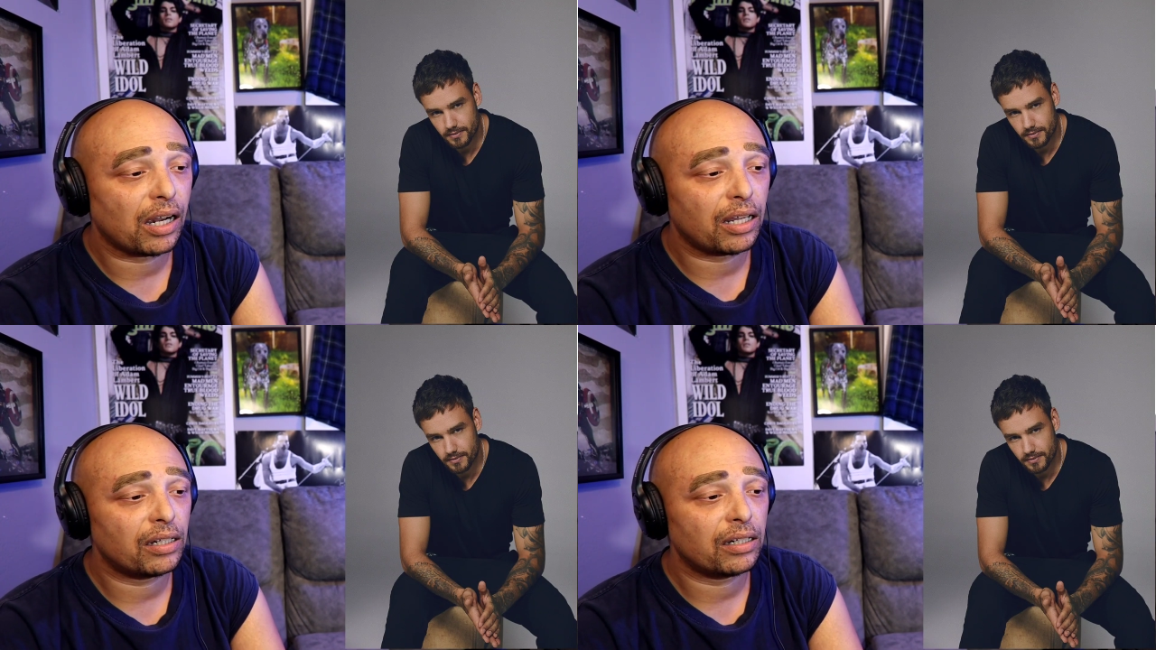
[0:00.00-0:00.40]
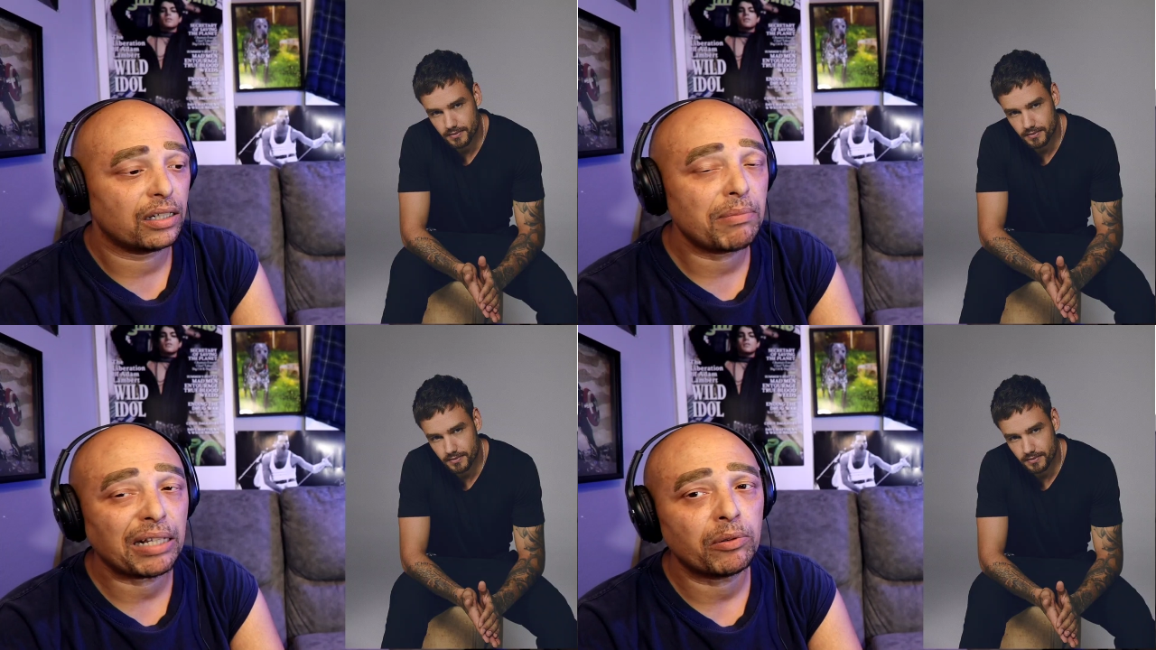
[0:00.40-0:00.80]
Speaker 1: And
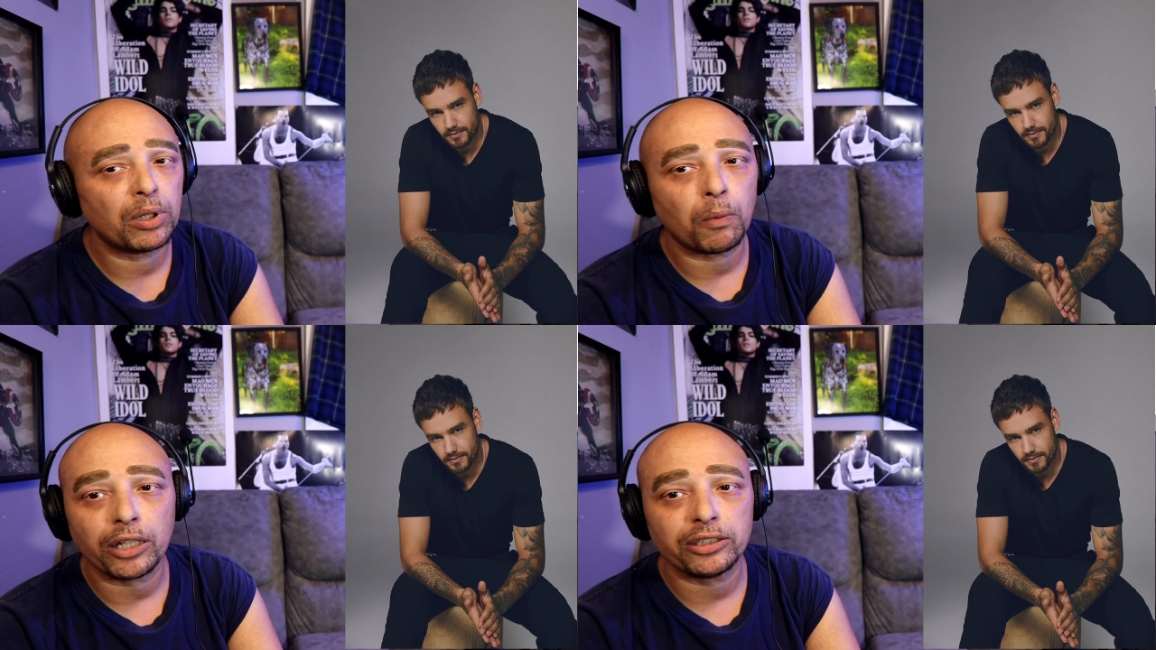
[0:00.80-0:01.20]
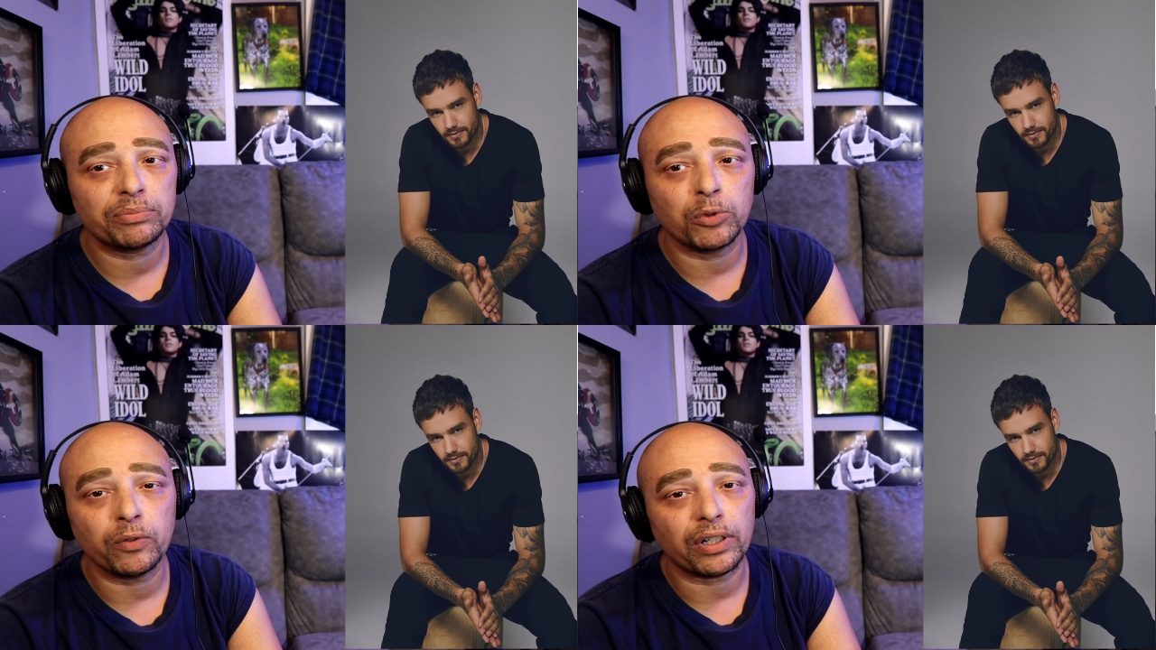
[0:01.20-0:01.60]
he makes me want to watch
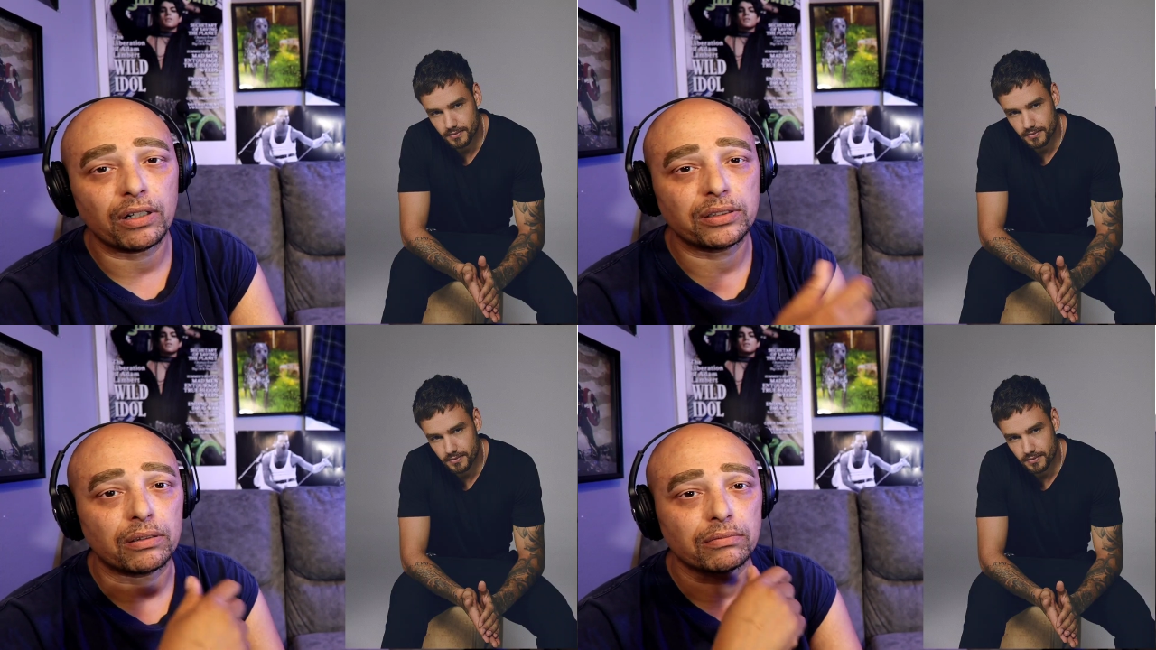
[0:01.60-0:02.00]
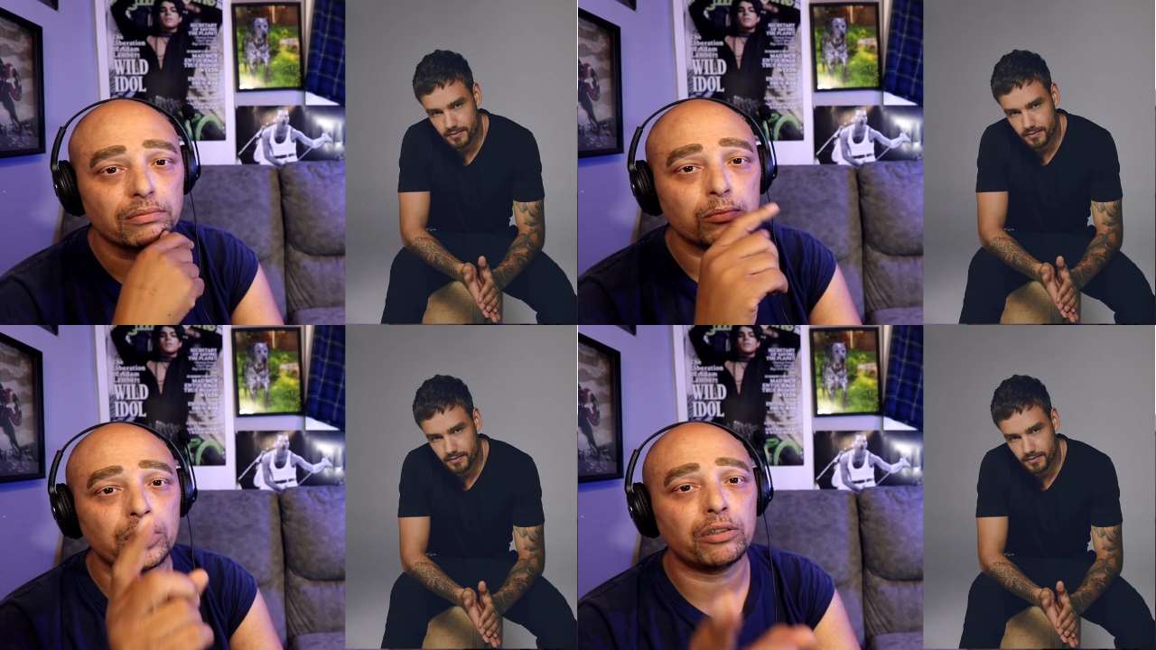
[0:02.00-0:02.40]
this movie also.
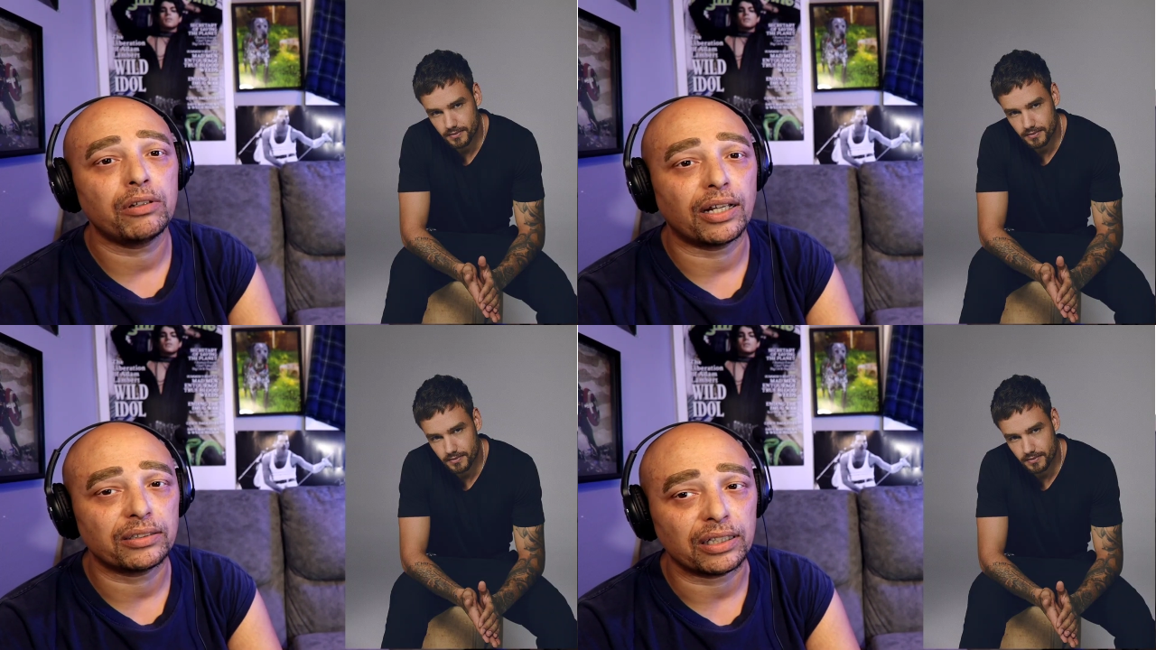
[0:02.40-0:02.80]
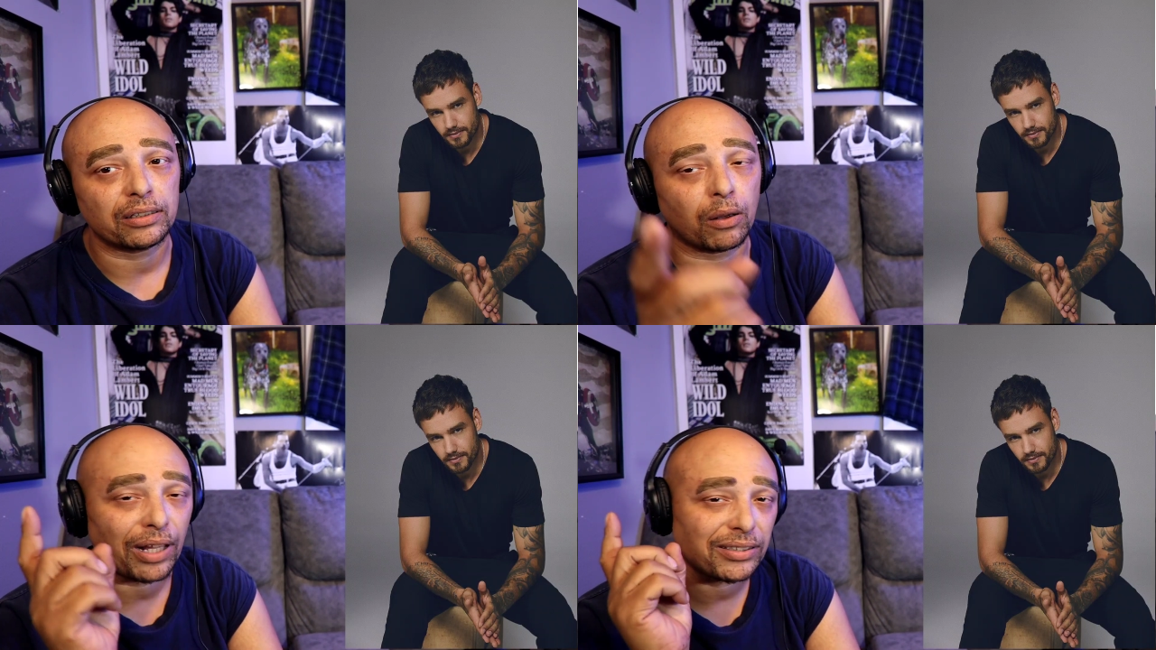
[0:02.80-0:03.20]
What do you guys
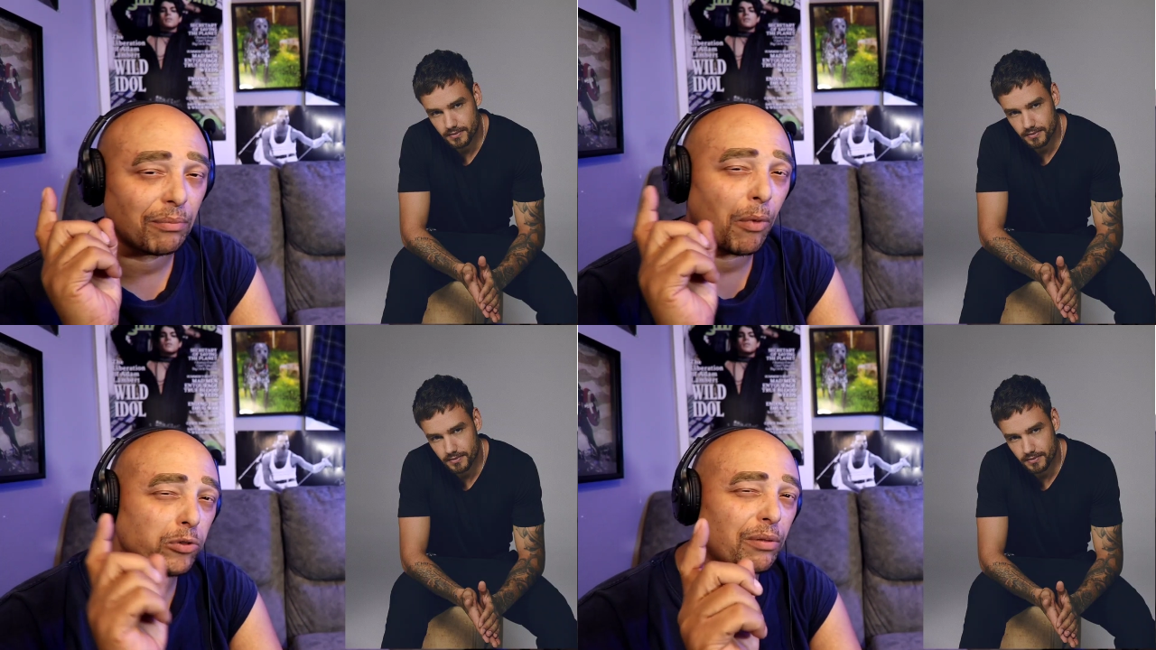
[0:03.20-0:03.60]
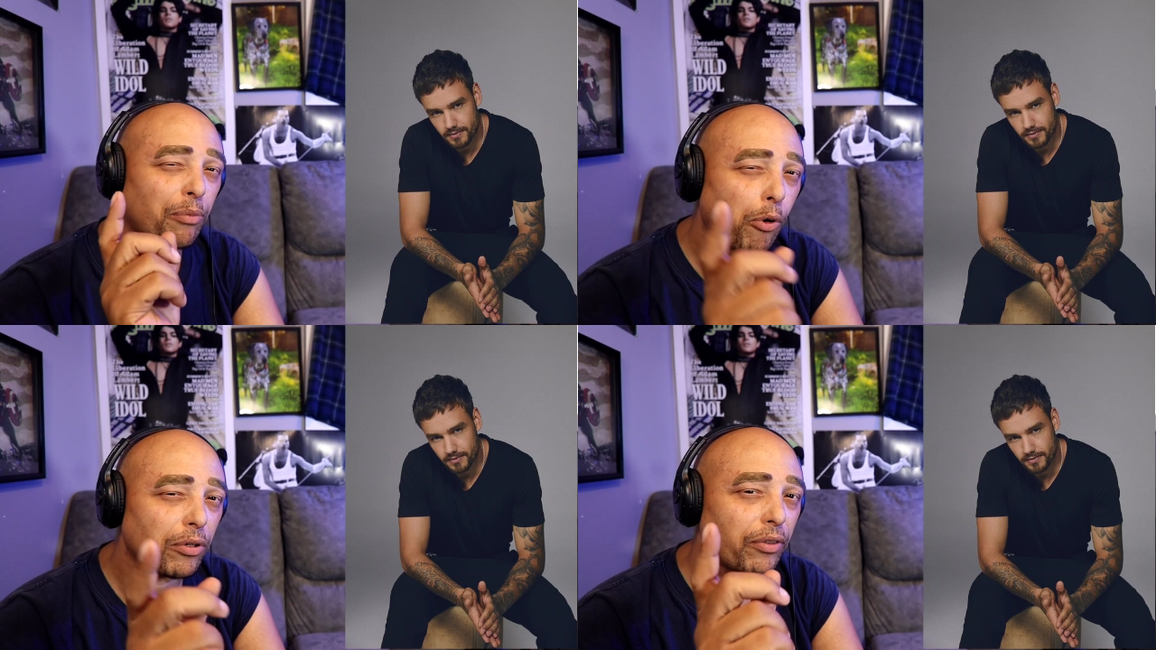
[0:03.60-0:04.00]
think, though? That's the most
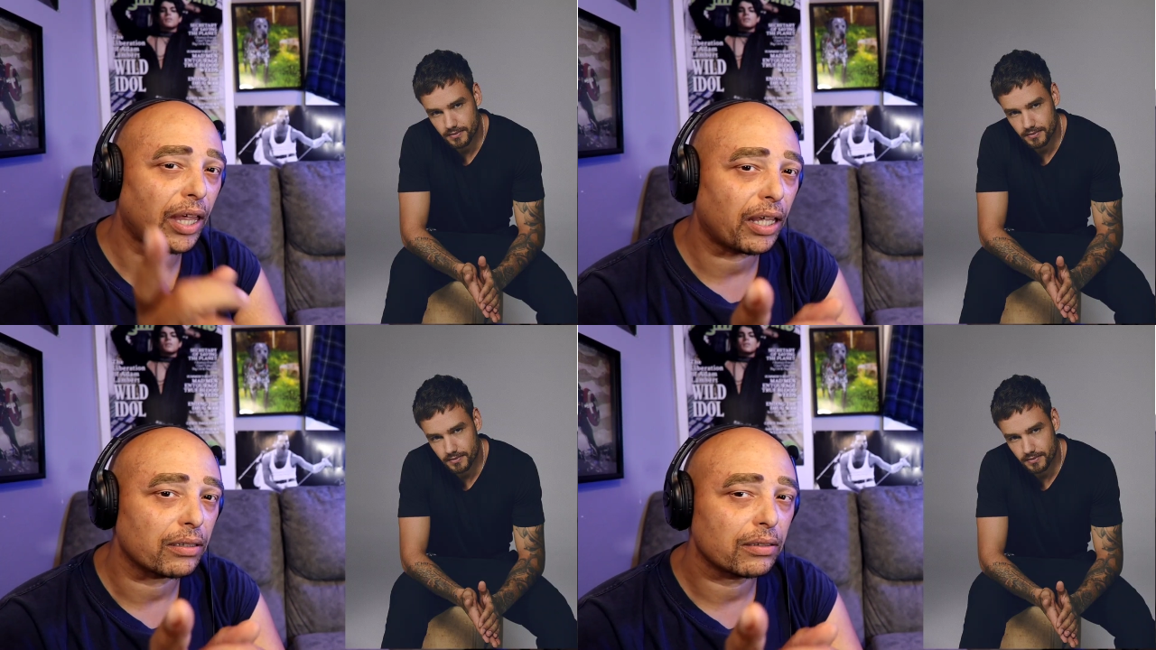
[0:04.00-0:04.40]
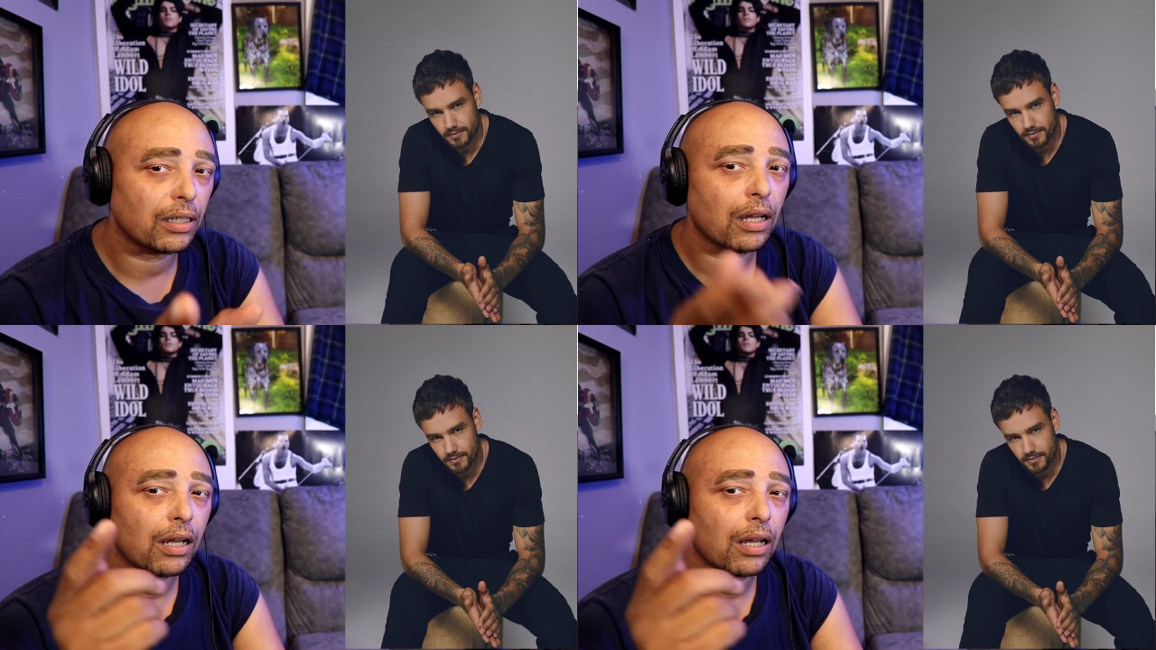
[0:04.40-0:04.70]
important thing.